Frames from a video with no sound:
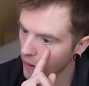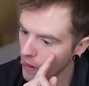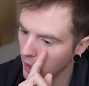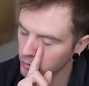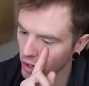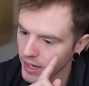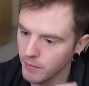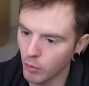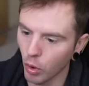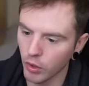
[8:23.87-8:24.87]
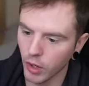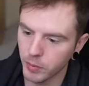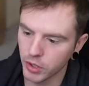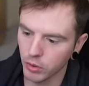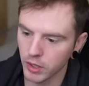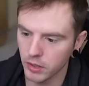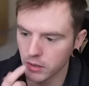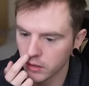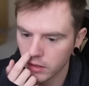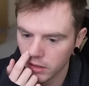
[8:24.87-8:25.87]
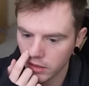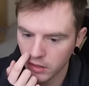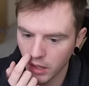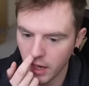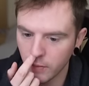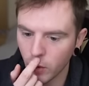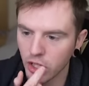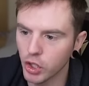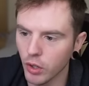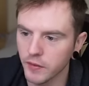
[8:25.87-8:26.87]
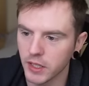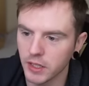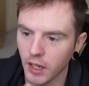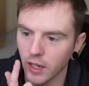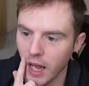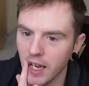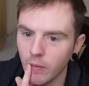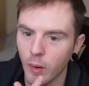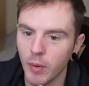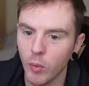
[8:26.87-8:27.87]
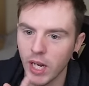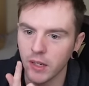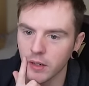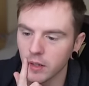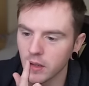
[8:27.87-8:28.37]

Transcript: I'm trying to give him all the opportunity. Like, even when he shoves, even when we win,